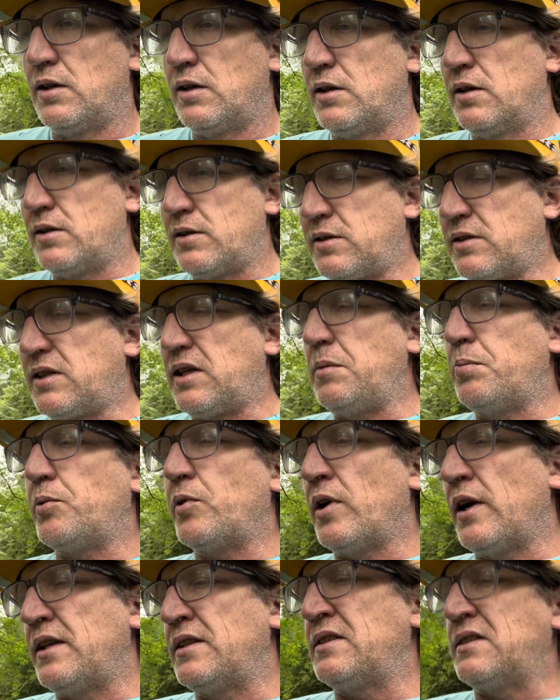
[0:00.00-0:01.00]

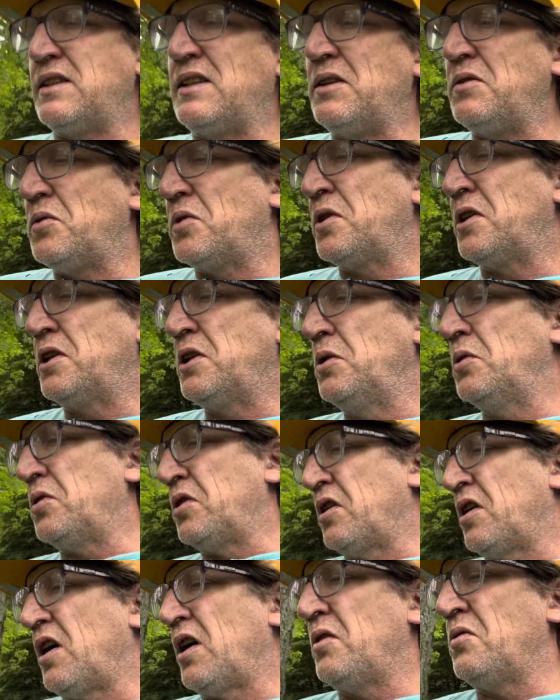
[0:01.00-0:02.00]
Sieper, I seen where you
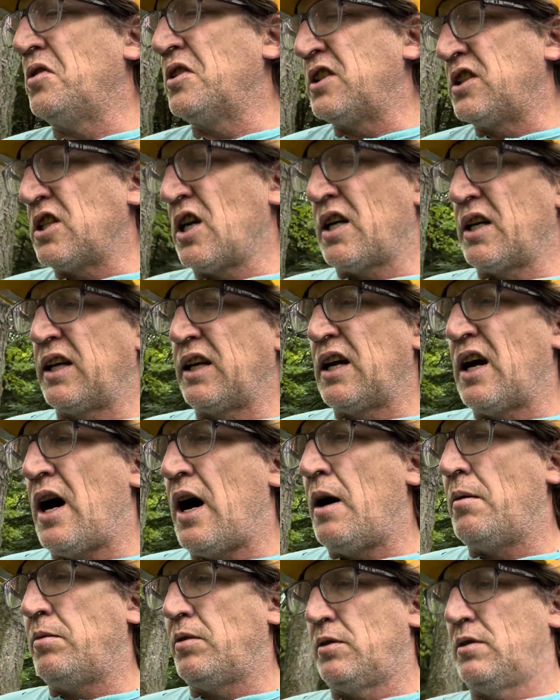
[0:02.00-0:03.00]
were on with Johnny
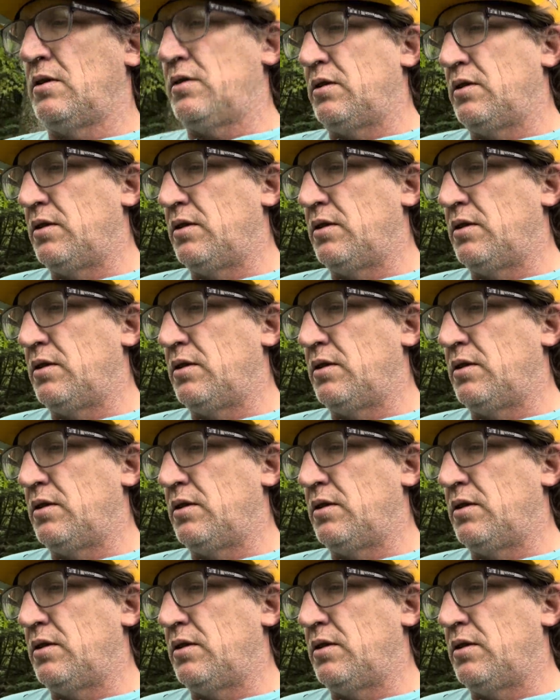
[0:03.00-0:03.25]
Gobble.